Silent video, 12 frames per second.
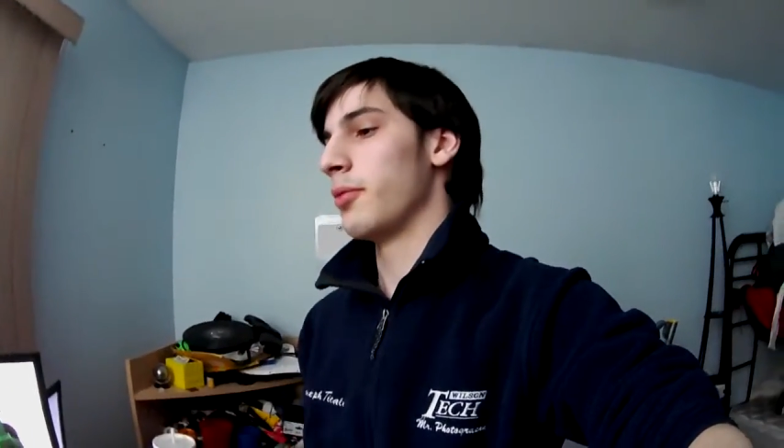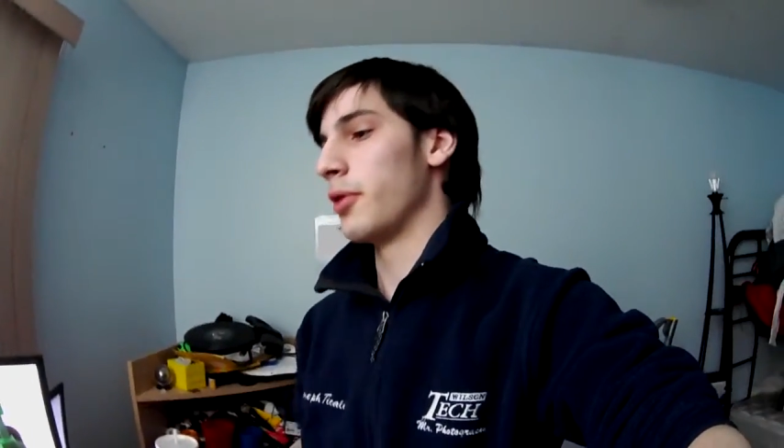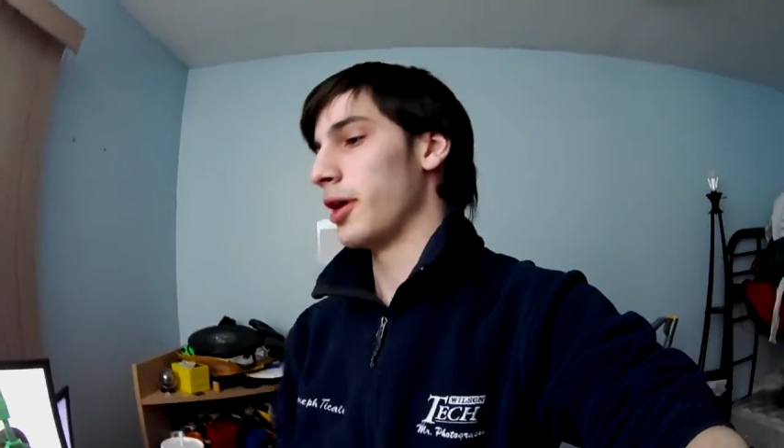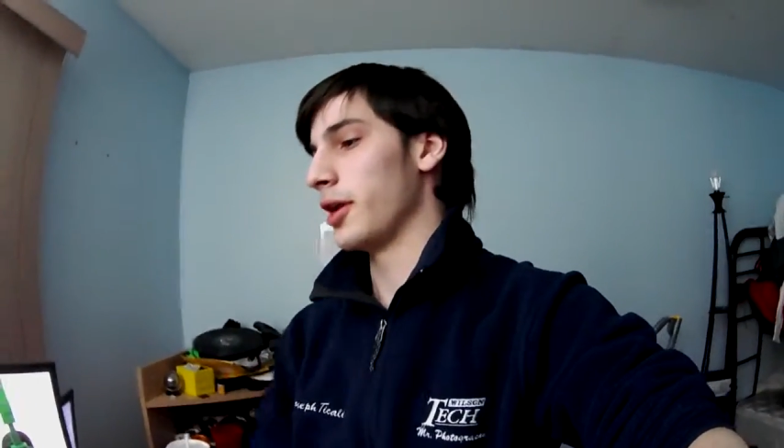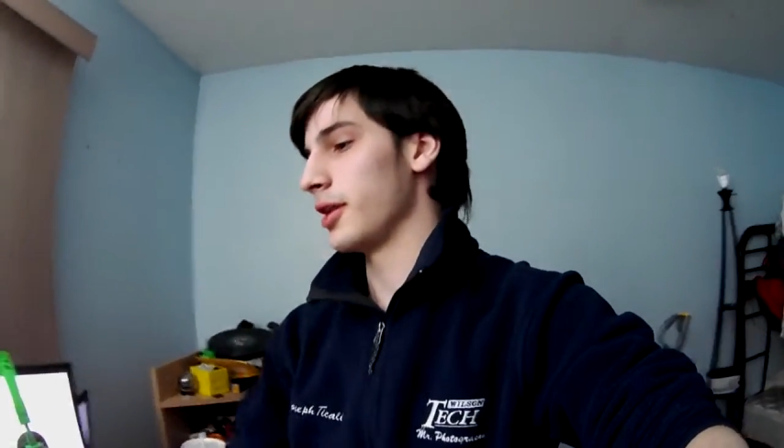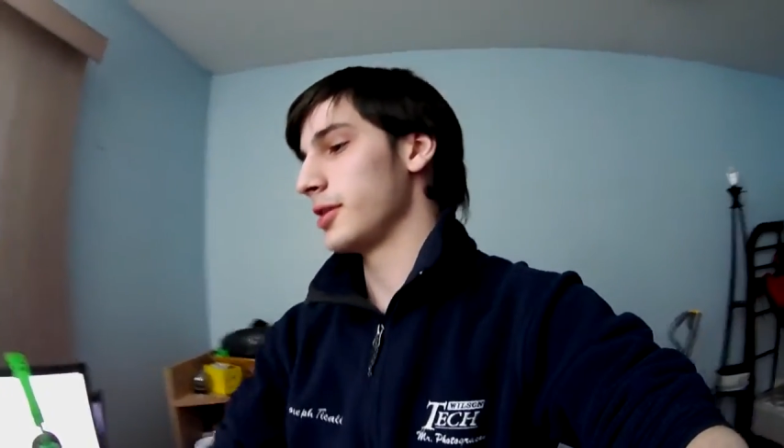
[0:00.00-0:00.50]

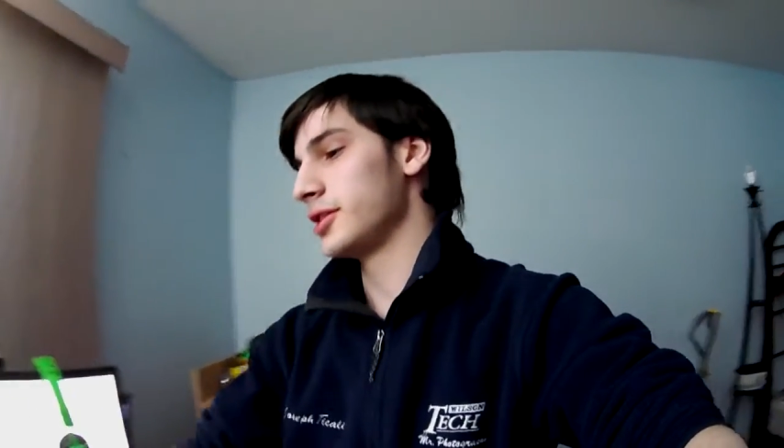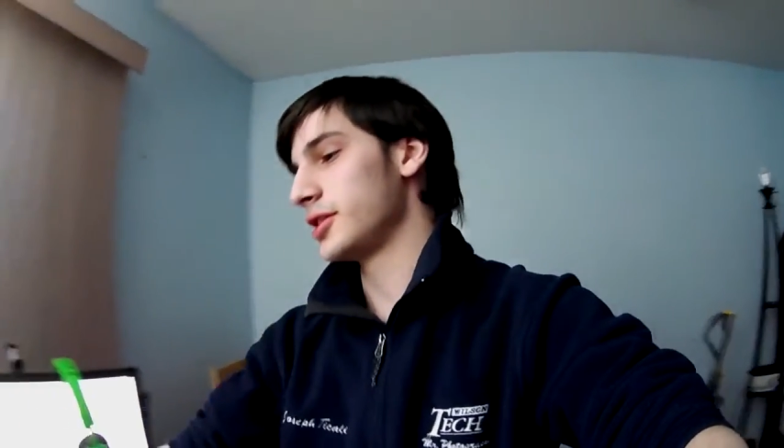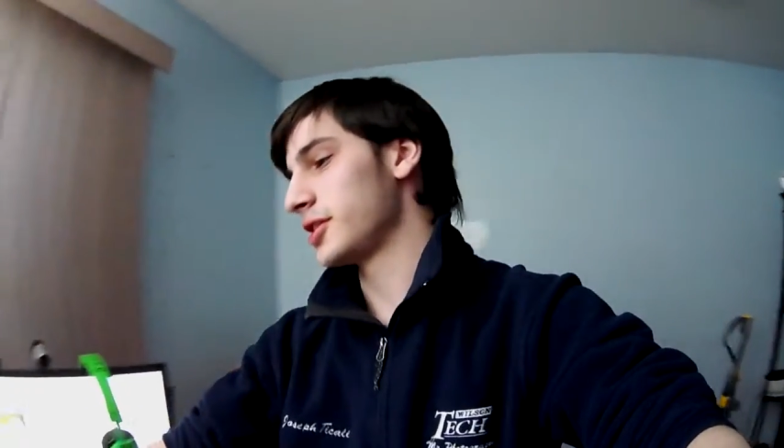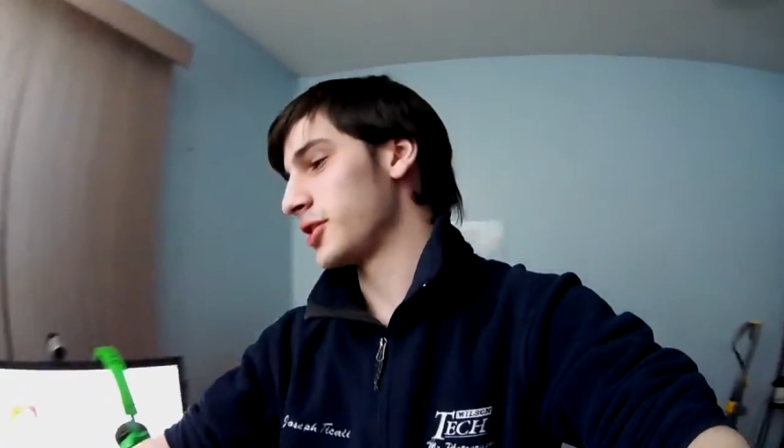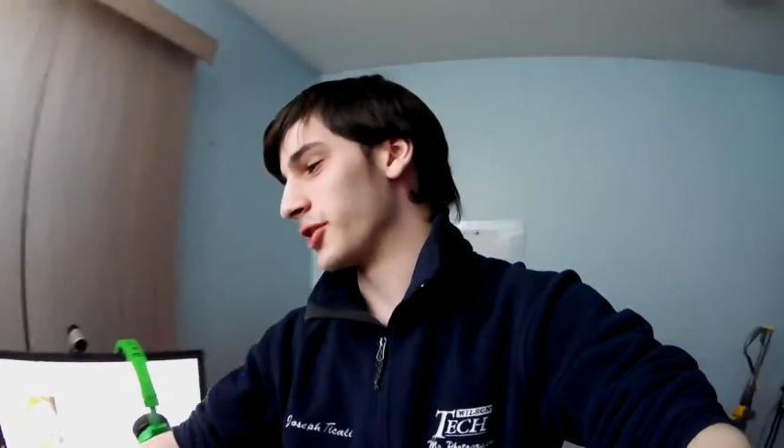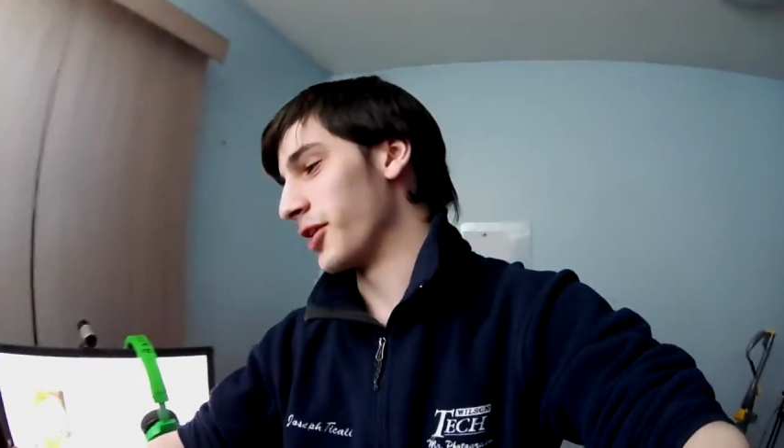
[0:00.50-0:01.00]
but let's
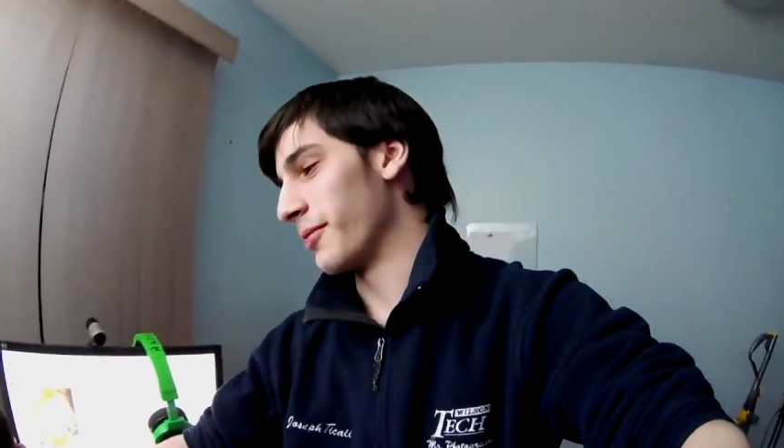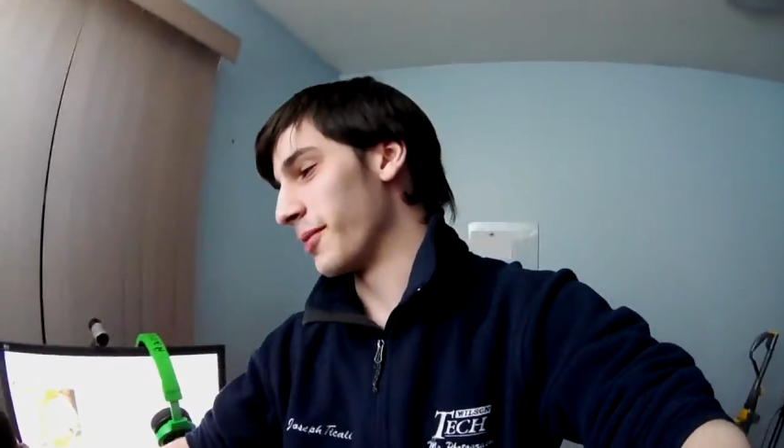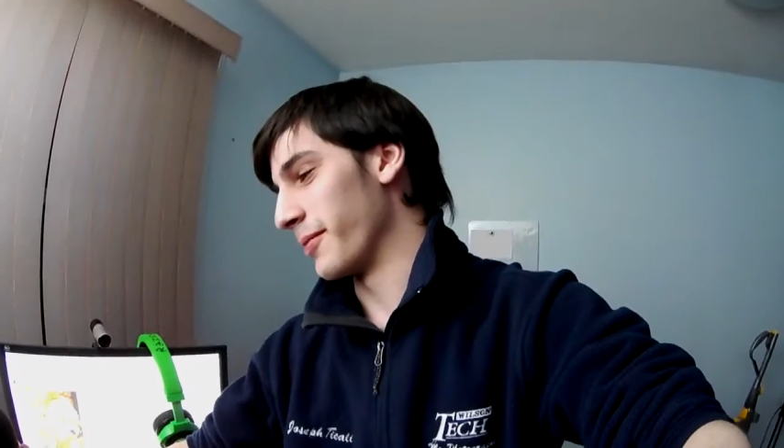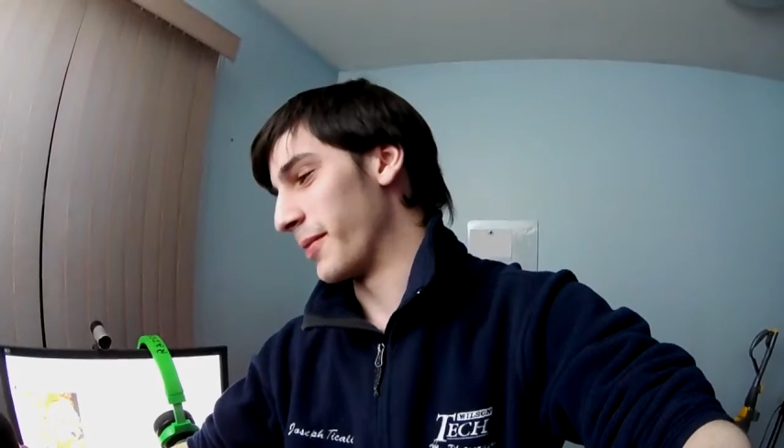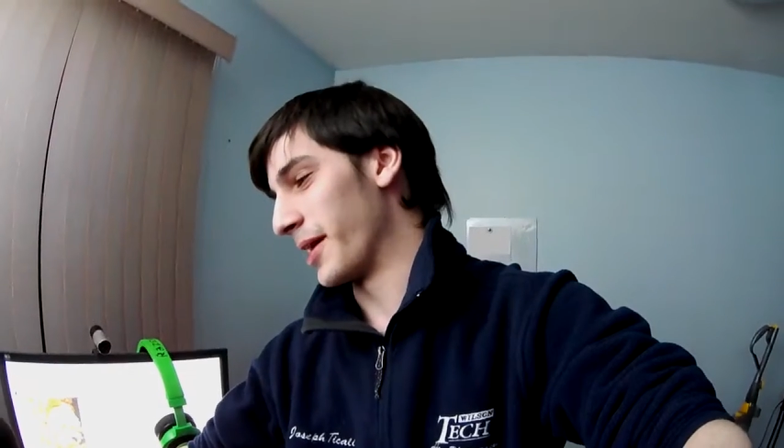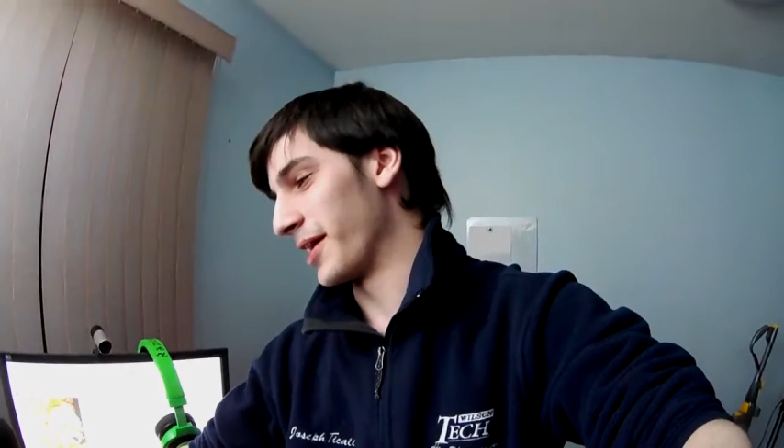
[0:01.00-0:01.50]
just turn on
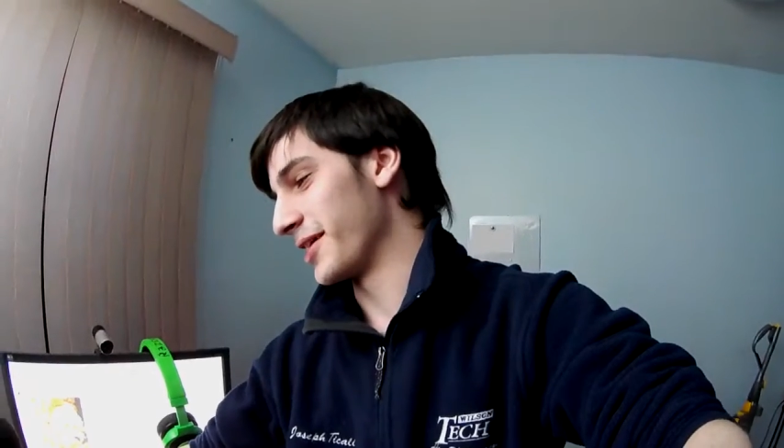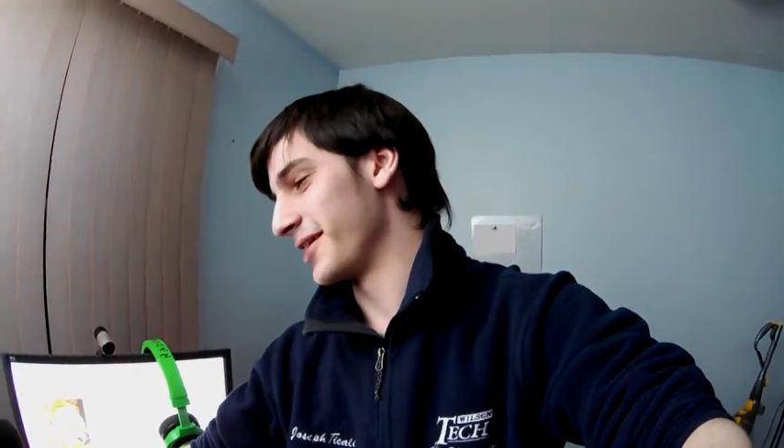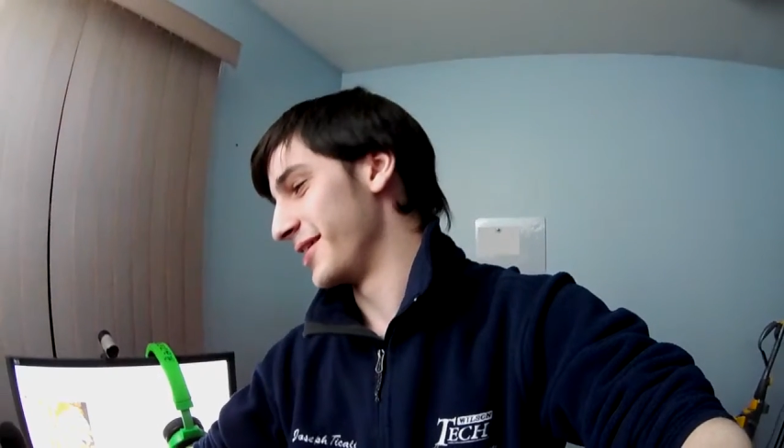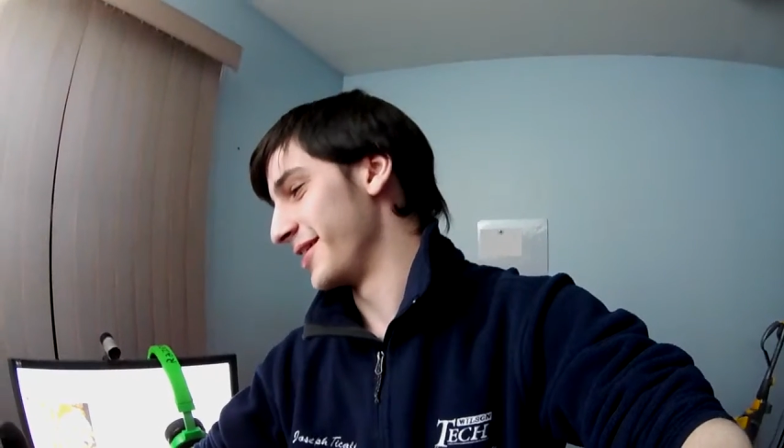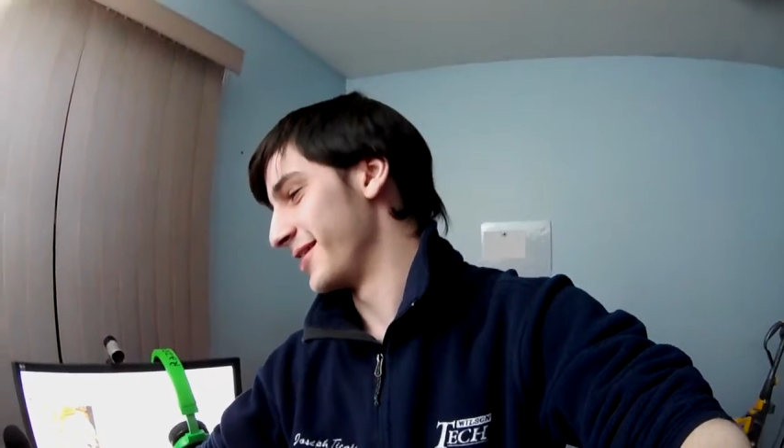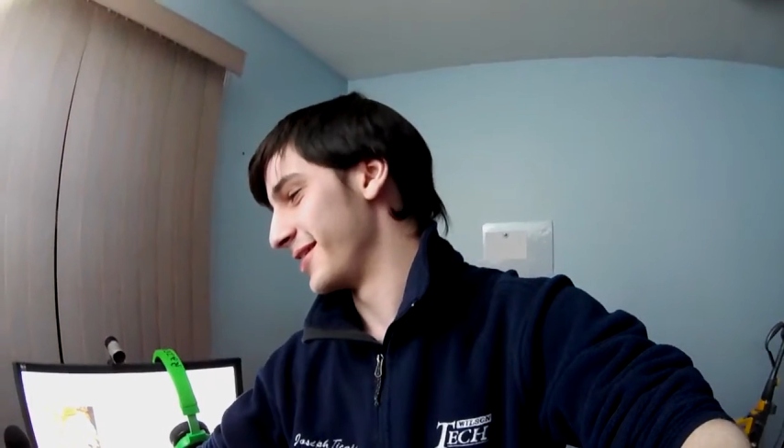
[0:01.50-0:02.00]
my mic.